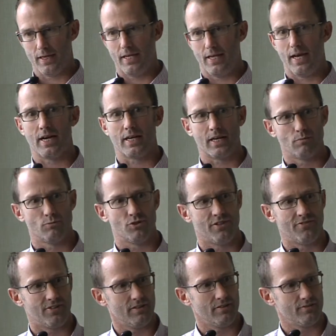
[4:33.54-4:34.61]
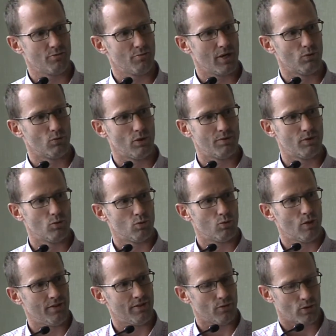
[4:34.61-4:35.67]
outcomes differ for men and women,
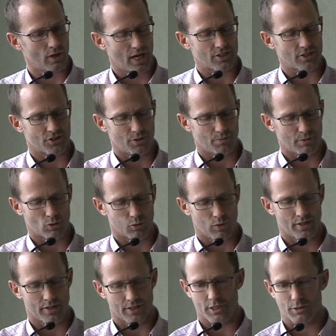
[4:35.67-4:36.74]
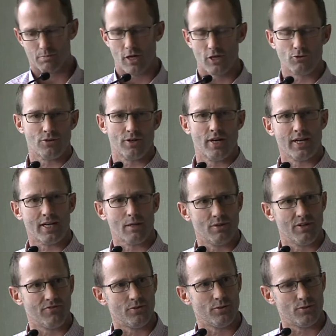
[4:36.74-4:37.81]
when the relationship between an exposure and an outcome
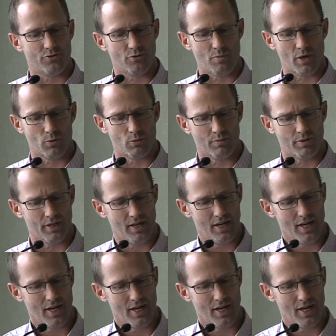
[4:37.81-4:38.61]
differs for men and women.